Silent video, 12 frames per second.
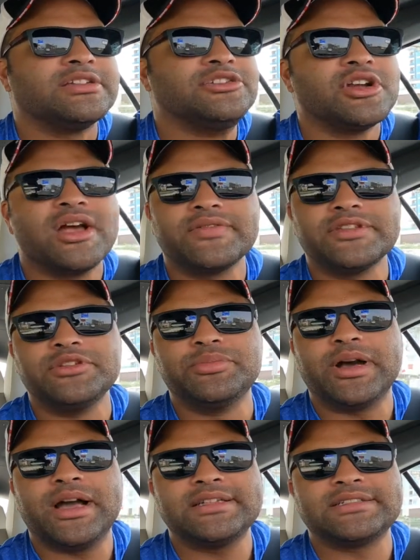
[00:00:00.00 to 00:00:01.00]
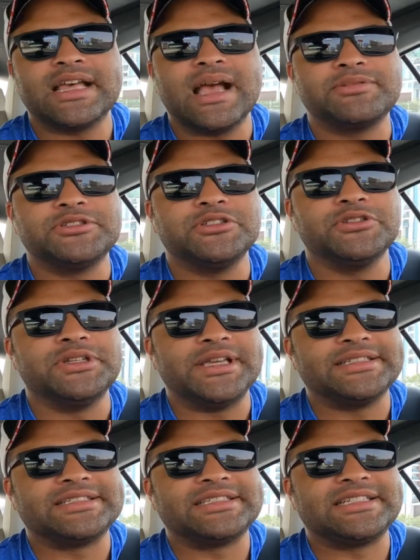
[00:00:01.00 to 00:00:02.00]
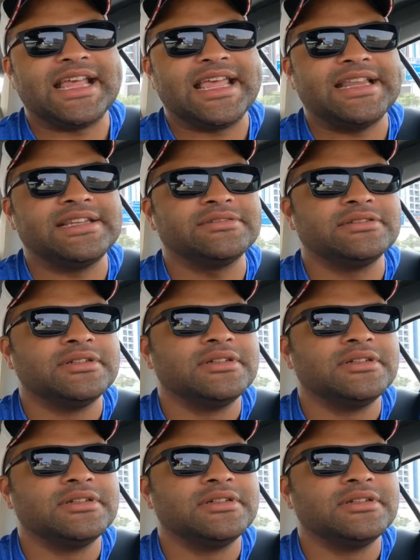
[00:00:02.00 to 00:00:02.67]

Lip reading: driving in Dubai is absolutely insane,